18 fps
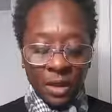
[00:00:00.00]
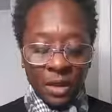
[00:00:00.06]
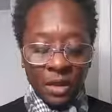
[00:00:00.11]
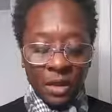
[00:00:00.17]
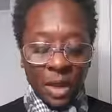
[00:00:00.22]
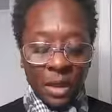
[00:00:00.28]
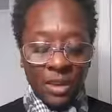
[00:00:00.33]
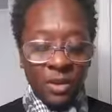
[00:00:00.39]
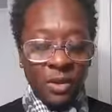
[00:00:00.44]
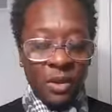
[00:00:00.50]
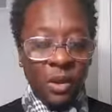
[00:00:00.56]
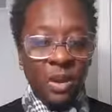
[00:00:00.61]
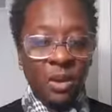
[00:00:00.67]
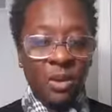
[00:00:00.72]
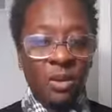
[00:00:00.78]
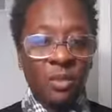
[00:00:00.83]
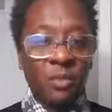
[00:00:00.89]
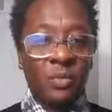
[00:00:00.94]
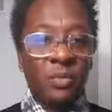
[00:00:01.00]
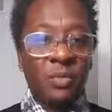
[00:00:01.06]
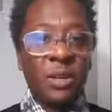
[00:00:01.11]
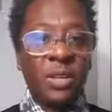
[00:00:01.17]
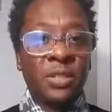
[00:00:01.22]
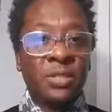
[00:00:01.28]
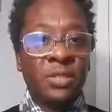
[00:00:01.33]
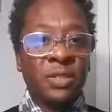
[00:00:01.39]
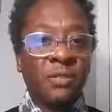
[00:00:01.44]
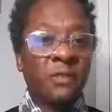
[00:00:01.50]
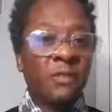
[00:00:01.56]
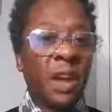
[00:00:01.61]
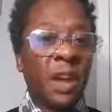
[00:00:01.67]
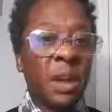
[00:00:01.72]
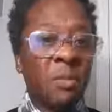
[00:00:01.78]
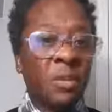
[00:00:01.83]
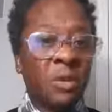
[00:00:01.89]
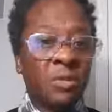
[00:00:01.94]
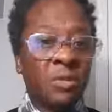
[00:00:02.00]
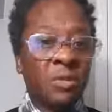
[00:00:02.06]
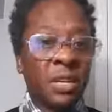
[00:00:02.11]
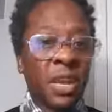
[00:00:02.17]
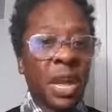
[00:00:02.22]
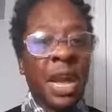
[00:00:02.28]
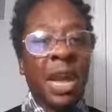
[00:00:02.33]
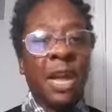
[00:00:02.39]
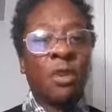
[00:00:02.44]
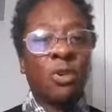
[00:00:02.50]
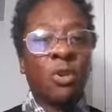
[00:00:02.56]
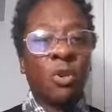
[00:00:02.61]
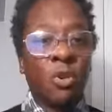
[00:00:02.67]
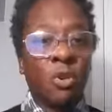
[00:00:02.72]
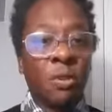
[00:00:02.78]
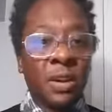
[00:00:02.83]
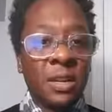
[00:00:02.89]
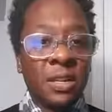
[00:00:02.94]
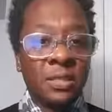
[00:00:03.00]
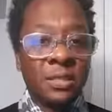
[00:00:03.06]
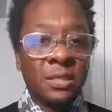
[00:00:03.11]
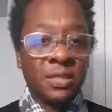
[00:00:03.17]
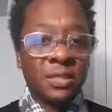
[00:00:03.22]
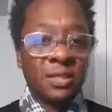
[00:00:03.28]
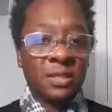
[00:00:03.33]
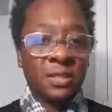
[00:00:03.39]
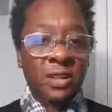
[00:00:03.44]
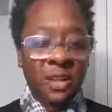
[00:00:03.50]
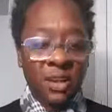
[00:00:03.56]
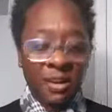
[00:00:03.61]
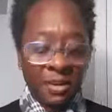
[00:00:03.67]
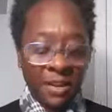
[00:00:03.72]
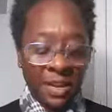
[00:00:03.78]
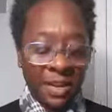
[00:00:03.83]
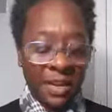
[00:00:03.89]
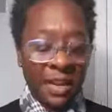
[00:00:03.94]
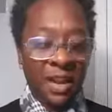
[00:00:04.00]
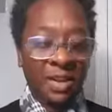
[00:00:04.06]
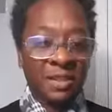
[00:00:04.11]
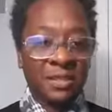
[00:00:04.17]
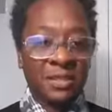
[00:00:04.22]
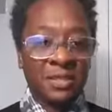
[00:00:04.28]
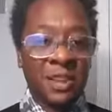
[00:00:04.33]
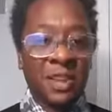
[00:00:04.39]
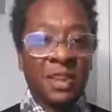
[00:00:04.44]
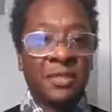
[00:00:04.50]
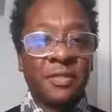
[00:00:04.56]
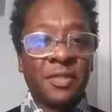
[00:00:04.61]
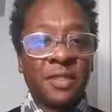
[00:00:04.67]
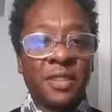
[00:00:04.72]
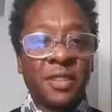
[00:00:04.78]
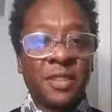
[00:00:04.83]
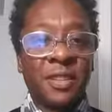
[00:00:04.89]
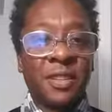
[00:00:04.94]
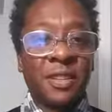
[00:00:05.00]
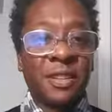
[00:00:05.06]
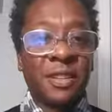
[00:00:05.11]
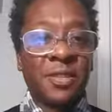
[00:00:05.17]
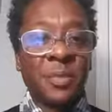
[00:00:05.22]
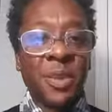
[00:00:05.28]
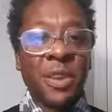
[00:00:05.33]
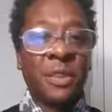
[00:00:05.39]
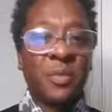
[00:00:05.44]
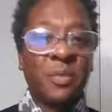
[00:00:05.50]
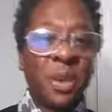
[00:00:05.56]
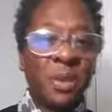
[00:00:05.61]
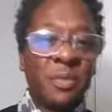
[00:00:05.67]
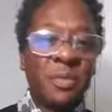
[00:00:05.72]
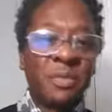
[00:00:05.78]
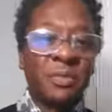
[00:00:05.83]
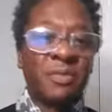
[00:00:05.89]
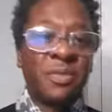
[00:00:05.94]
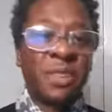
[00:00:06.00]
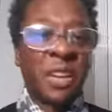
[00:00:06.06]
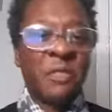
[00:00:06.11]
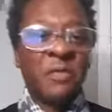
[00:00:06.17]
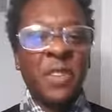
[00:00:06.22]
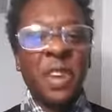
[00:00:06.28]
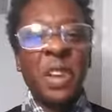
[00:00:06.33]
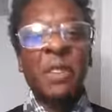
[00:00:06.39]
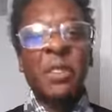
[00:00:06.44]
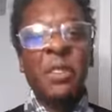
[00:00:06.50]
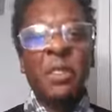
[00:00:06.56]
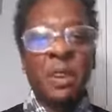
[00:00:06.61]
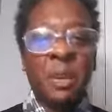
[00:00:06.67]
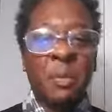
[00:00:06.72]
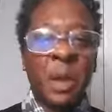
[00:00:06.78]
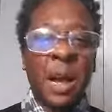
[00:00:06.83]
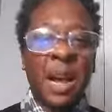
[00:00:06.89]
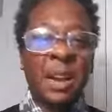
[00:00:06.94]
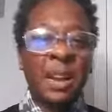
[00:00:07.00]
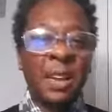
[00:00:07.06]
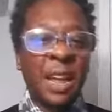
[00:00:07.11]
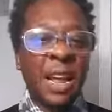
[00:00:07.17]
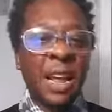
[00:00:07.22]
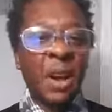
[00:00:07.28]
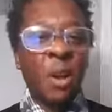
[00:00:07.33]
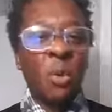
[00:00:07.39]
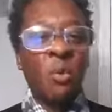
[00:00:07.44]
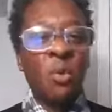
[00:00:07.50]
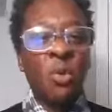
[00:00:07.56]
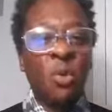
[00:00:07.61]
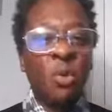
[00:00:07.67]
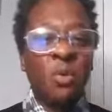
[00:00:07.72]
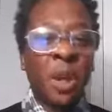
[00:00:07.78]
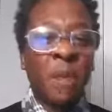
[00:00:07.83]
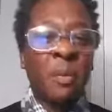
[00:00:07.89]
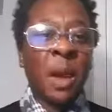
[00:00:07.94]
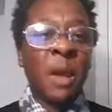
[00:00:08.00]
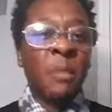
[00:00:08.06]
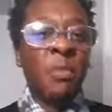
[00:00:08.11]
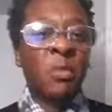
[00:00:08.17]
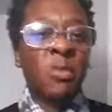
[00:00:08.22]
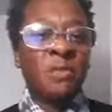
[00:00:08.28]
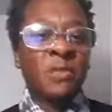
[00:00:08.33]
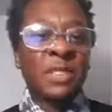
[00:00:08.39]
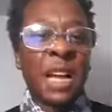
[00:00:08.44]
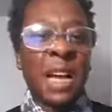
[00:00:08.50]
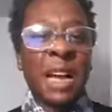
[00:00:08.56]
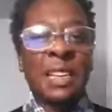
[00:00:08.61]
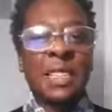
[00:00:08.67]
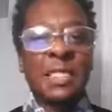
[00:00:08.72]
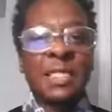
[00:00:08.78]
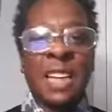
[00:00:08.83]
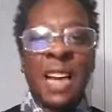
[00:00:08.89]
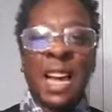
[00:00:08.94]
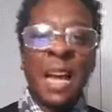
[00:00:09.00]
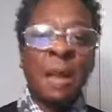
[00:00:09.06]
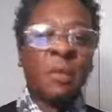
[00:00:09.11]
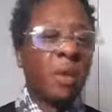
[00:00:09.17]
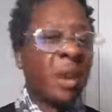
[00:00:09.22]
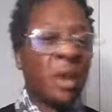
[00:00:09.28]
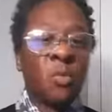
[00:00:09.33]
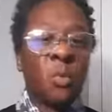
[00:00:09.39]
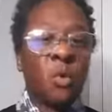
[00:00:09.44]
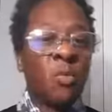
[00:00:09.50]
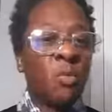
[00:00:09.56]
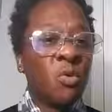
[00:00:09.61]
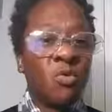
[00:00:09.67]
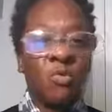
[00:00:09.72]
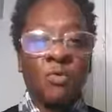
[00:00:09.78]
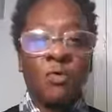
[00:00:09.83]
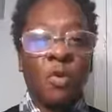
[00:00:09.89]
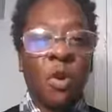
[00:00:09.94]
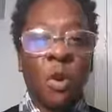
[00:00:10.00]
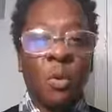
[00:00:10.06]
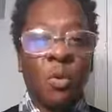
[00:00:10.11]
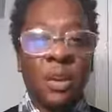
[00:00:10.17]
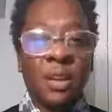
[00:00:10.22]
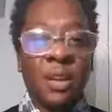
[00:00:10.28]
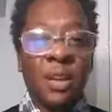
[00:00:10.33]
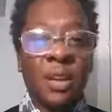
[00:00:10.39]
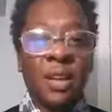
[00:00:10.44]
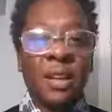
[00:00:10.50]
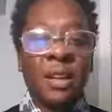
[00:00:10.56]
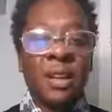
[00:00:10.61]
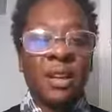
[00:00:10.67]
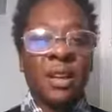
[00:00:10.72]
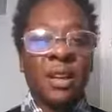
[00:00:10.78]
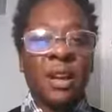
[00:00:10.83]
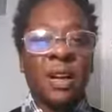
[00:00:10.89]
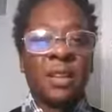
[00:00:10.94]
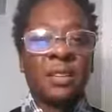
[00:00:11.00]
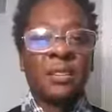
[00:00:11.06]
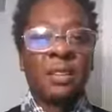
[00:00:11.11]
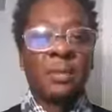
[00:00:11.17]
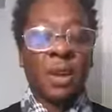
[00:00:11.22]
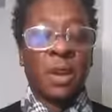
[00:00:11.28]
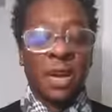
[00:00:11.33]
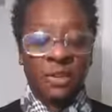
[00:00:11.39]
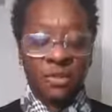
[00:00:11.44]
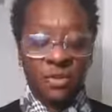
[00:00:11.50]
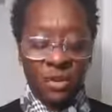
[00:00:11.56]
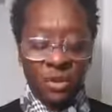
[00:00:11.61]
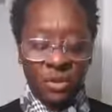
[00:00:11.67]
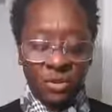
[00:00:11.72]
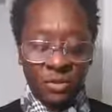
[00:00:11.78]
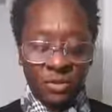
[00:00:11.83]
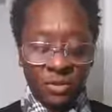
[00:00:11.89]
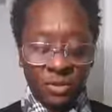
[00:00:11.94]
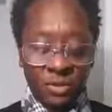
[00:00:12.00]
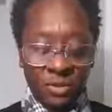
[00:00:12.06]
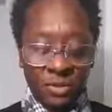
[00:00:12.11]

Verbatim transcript: Now you can preach fables and allegories and all that kind of stuff. Well, people, they feel good about it. They ain't going to move. They might move side to side, but they won't move forward. Hence the black church.